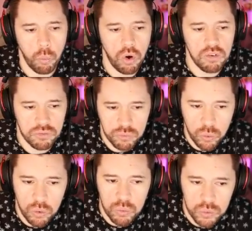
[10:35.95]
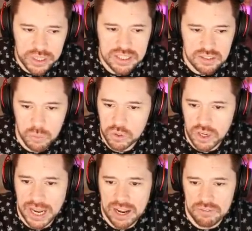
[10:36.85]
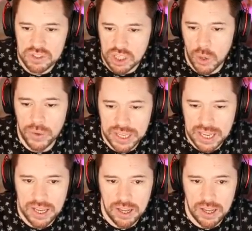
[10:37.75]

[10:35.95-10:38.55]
What reason would I have to go and get